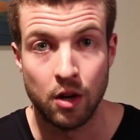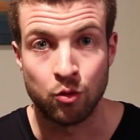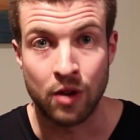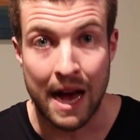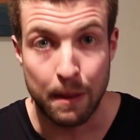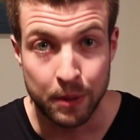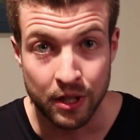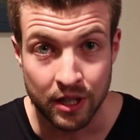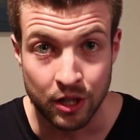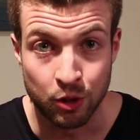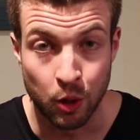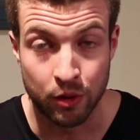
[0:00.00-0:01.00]

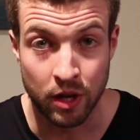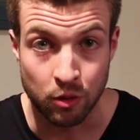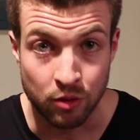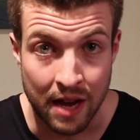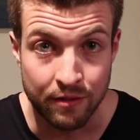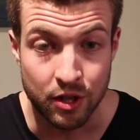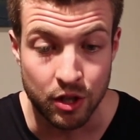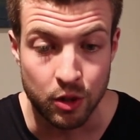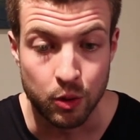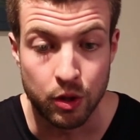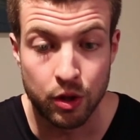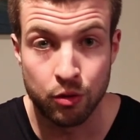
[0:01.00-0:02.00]
rapidly grow their
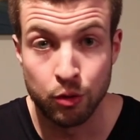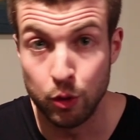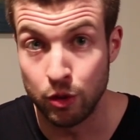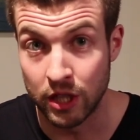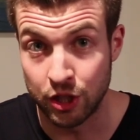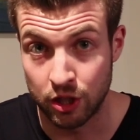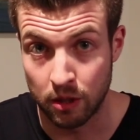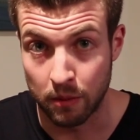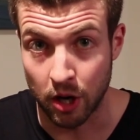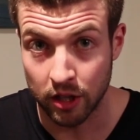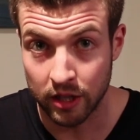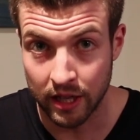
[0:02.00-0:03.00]
revenue through digital
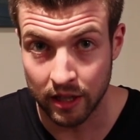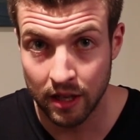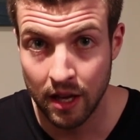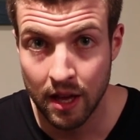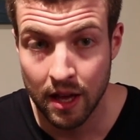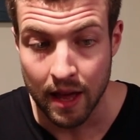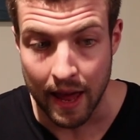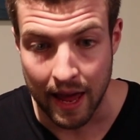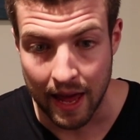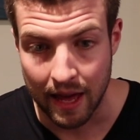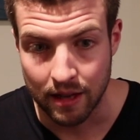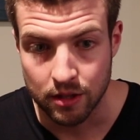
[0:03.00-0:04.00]
marketing.
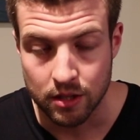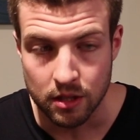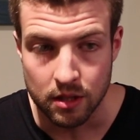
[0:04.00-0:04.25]
And